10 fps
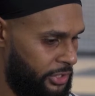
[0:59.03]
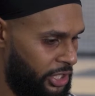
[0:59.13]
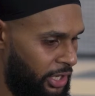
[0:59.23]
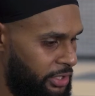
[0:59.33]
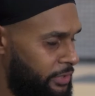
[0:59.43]

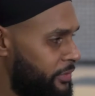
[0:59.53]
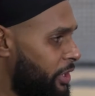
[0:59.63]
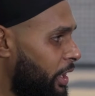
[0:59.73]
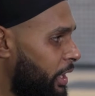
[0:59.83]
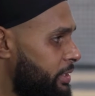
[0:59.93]
change of
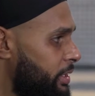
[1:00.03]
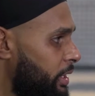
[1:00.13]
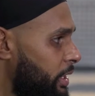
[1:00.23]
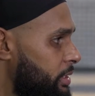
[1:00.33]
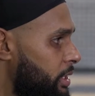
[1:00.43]
tides, and
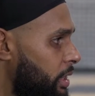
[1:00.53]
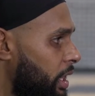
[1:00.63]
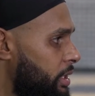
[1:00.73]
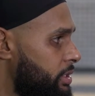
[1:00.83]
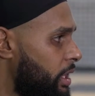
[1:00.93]
I guess that
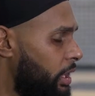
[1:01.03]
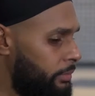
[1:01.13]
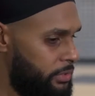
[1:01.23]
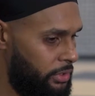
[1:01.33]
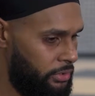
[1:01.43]
that has
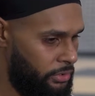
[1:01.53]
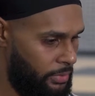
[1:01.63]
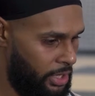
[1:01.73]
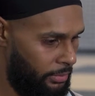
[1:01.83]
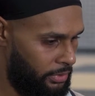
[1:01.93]
come. So to
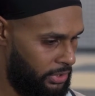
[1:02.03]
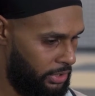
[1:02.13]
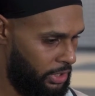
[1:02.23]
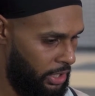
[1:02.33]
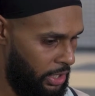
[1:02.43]
be able
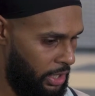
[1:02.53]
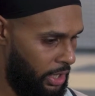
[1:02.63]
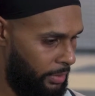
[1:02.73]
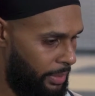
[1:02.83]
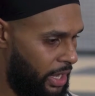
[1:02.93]
to
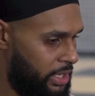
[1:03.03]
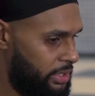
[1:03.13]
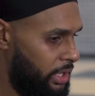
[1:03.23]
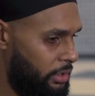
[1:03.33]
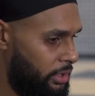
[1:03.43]
um,
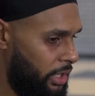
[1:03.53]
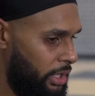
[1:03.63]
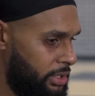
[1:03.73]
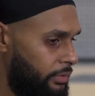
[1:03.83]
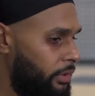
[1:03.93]
pass that on, I guess